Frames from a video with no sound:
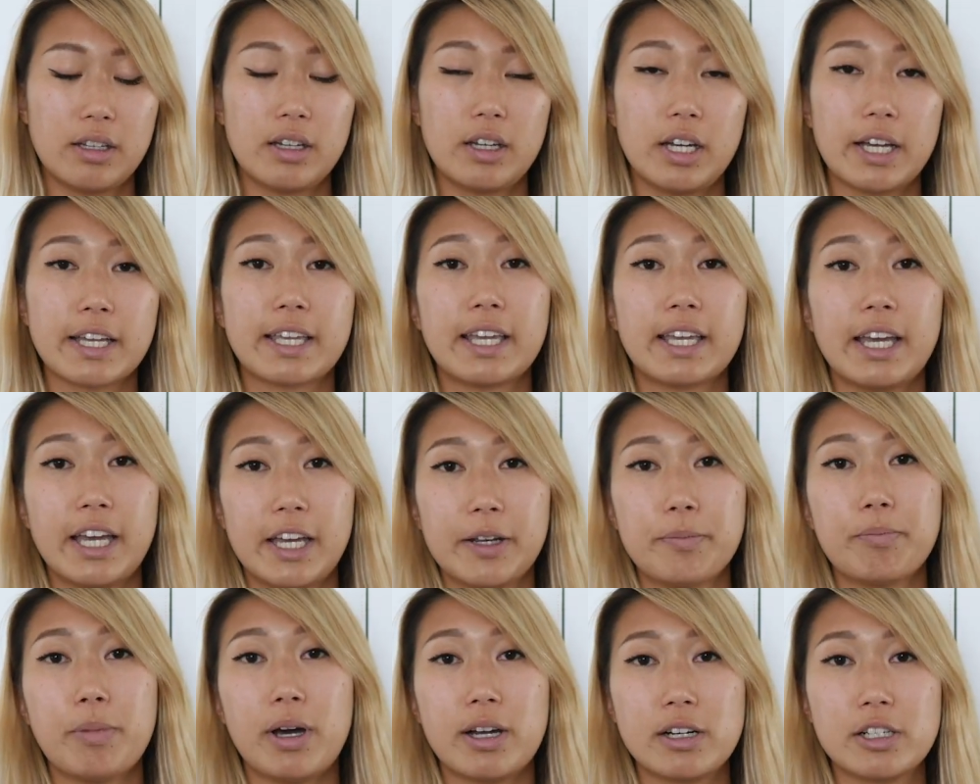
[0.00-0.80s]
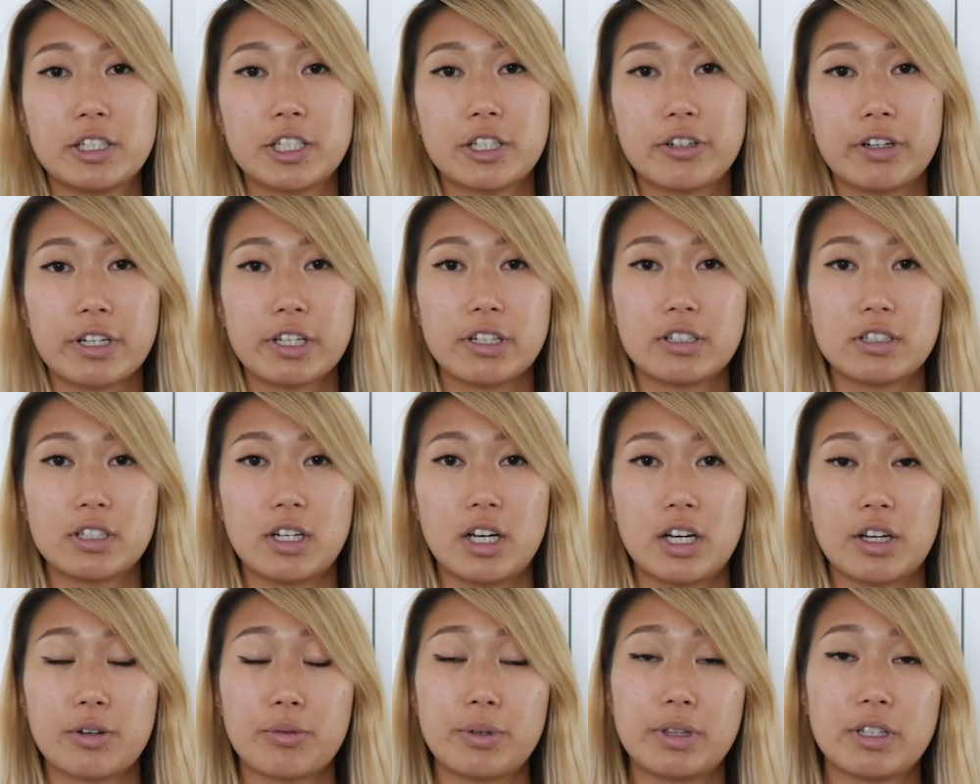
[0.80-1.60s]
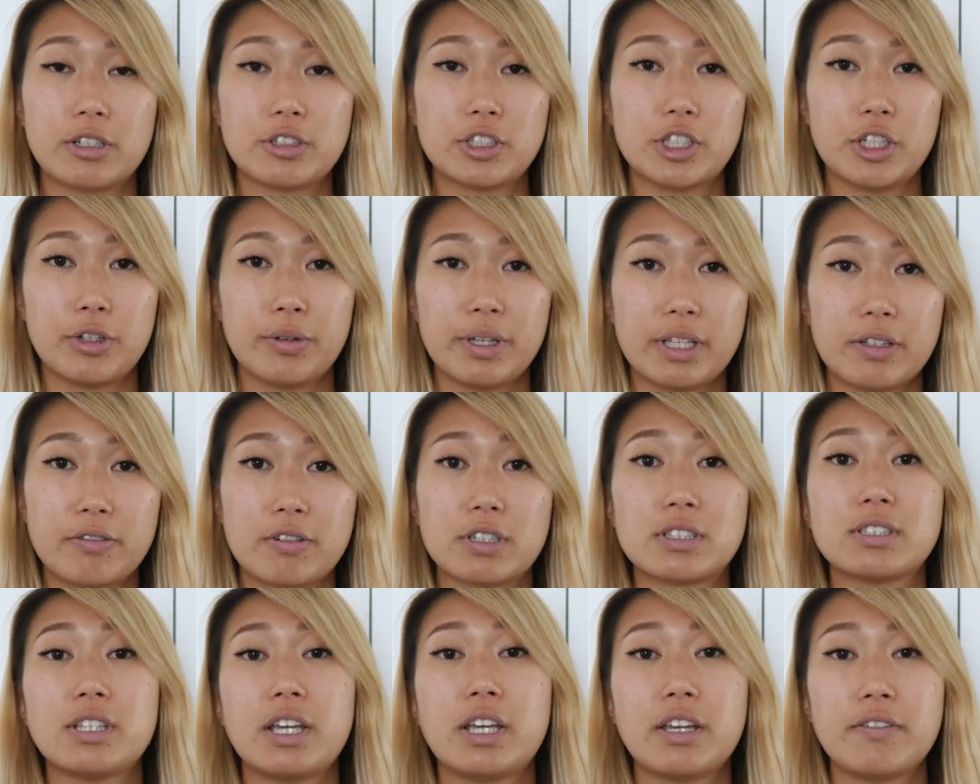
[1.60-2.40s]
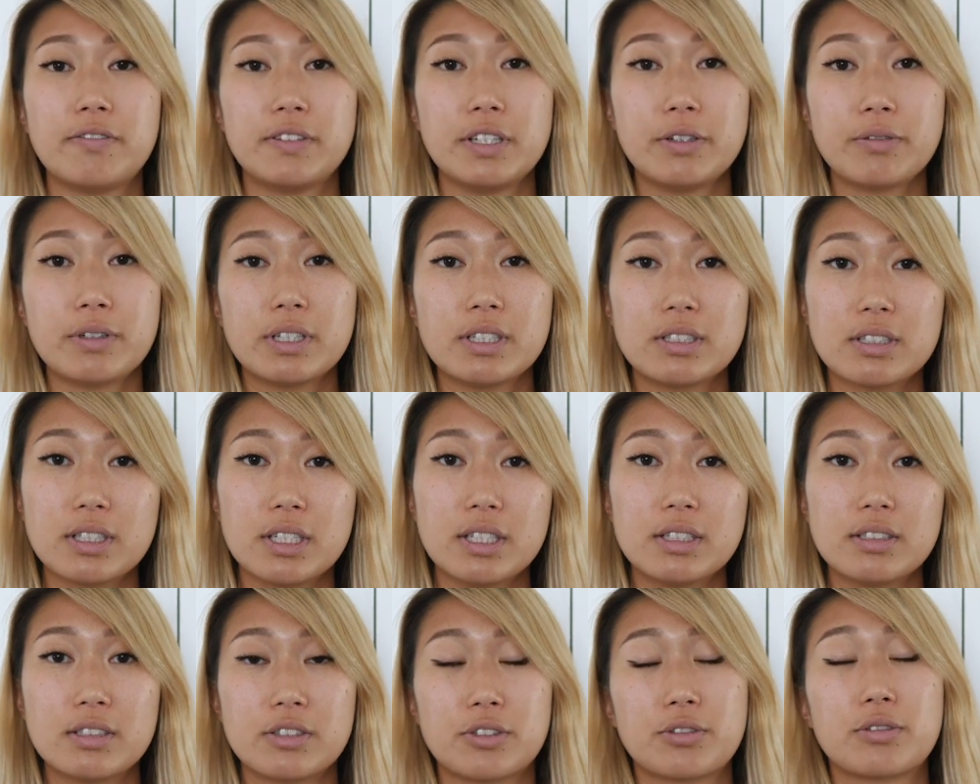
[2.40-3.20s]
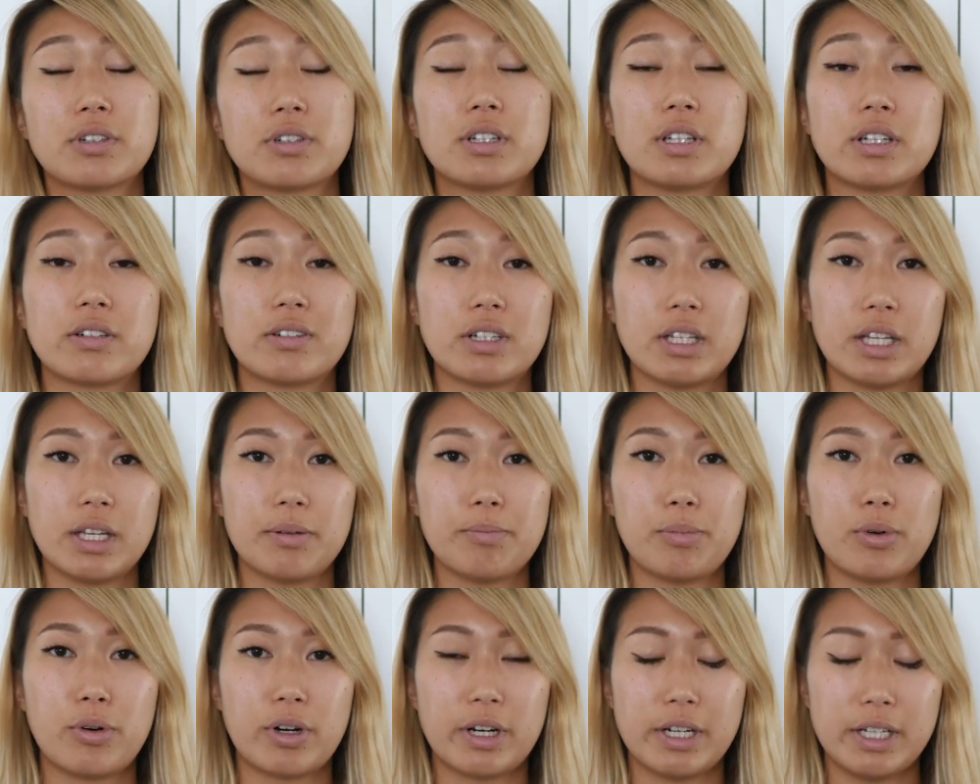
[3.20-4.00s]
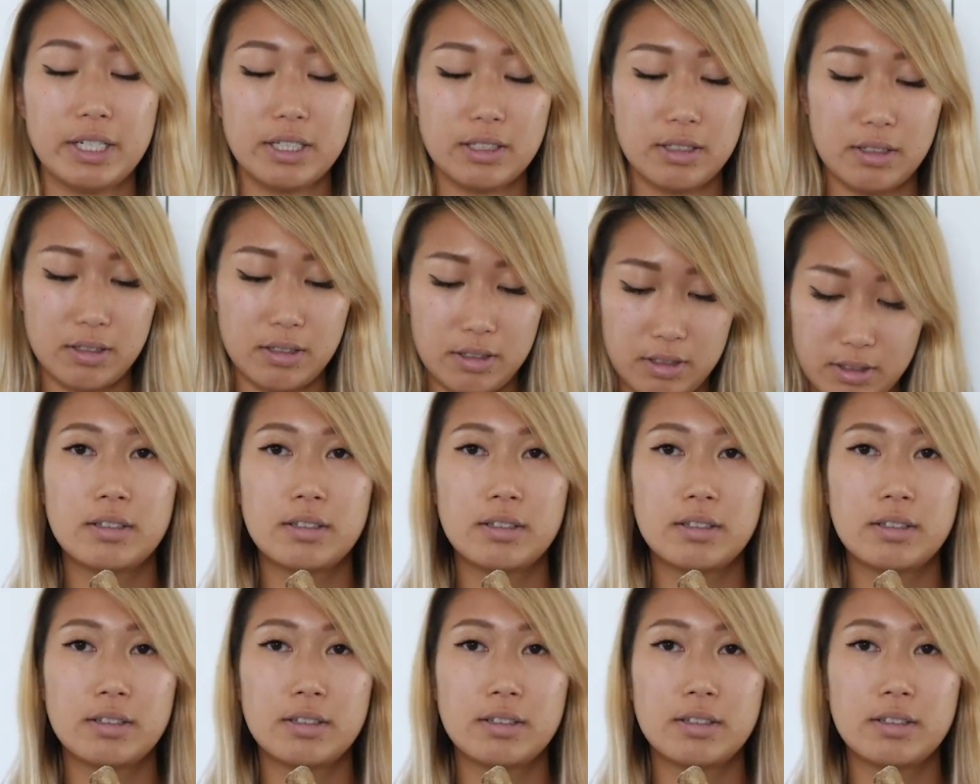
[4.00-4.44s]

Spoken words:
Again, monitoring your dog when they're chewing for safety reasons is really important.